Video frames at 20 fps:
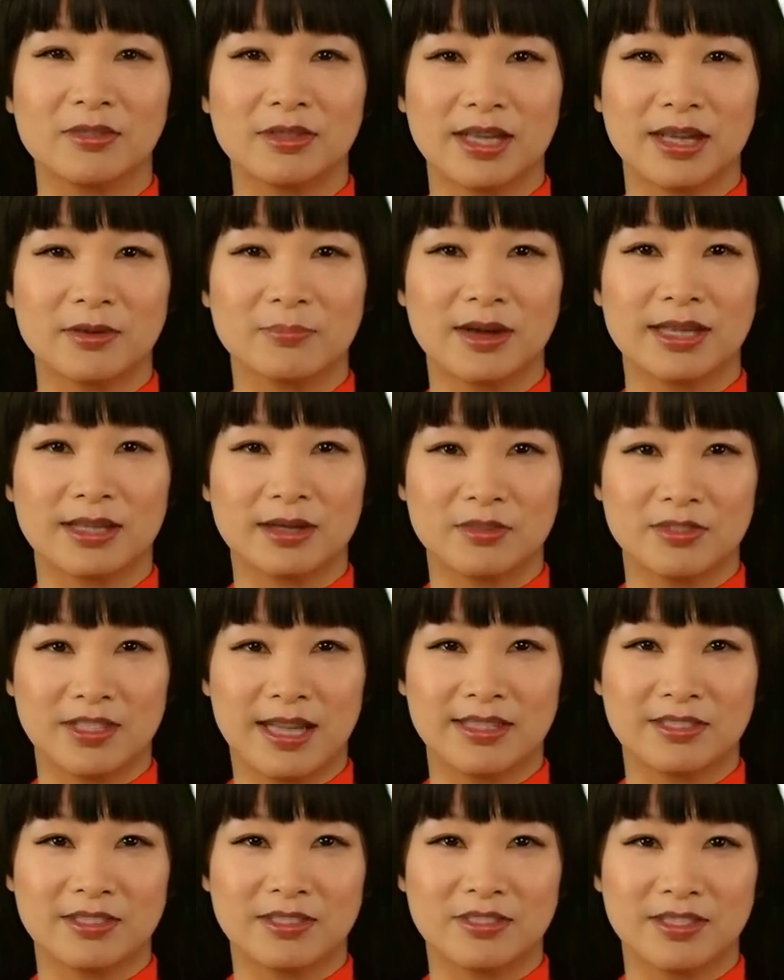keeping your
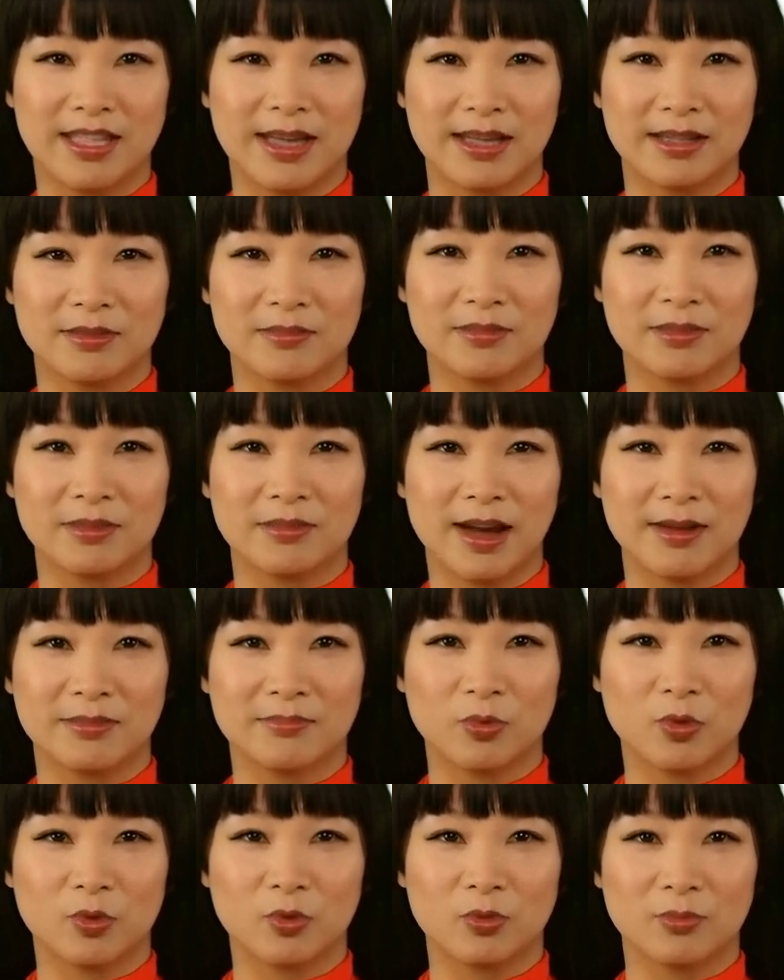data safe,
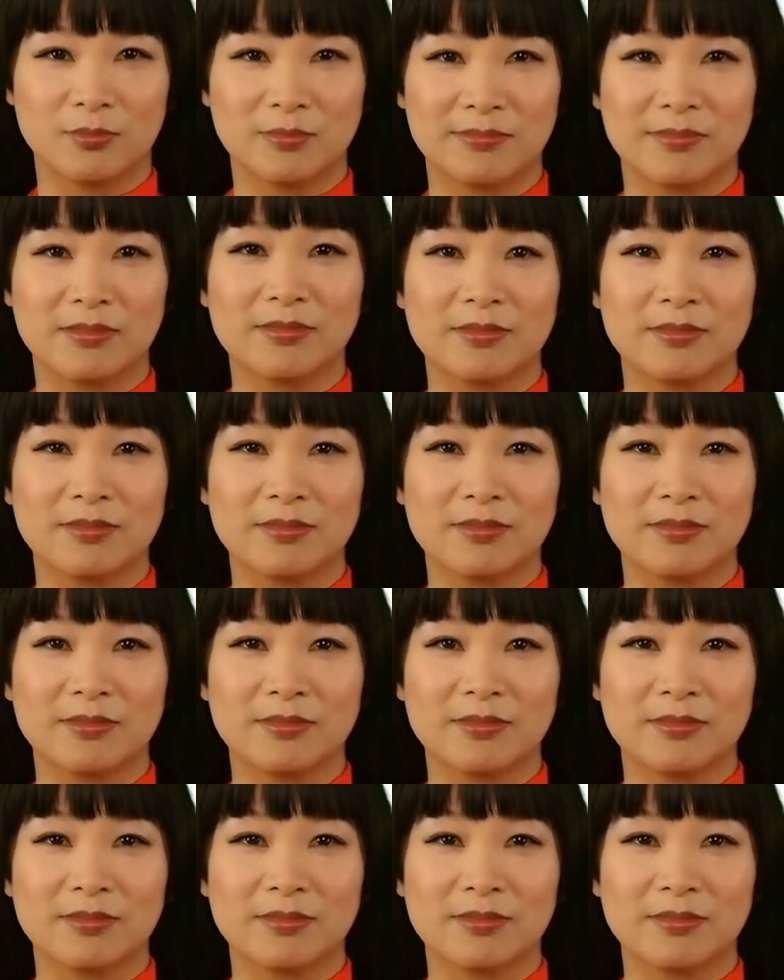and more.